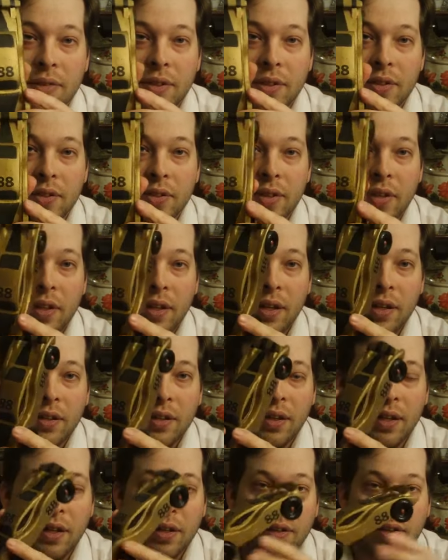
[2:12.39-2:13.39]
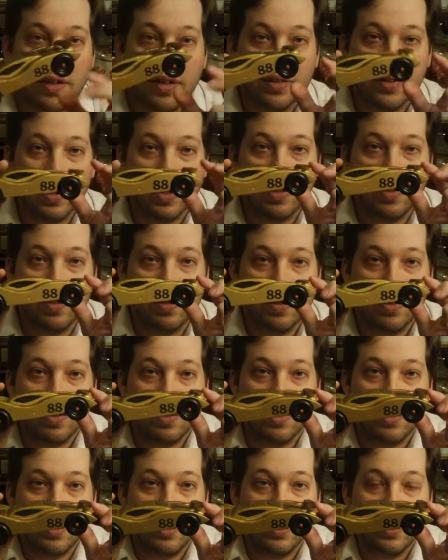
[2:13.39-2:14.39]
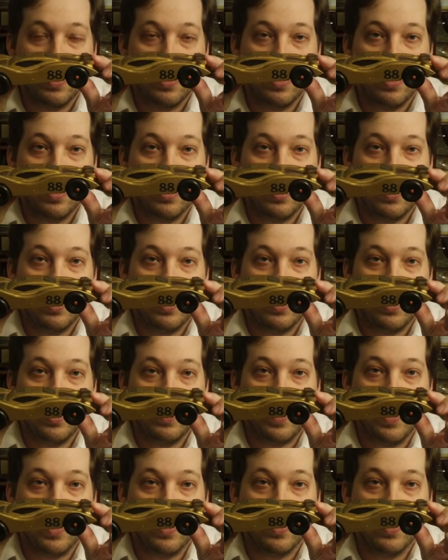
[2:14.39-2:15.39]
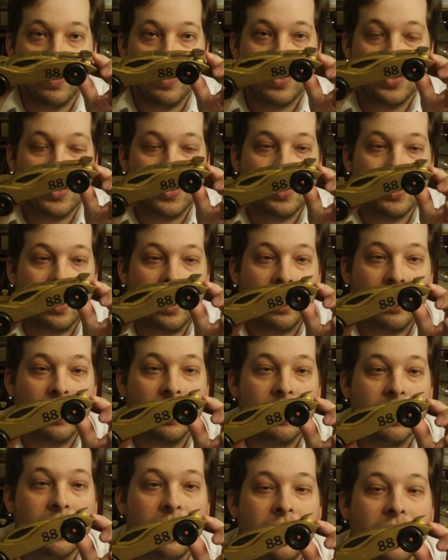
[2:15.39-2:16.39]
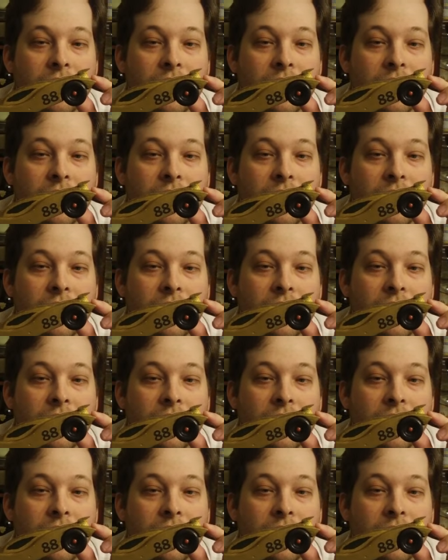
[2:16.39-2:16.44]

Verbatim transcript: you see that in there? That's like, it uh, looks just like a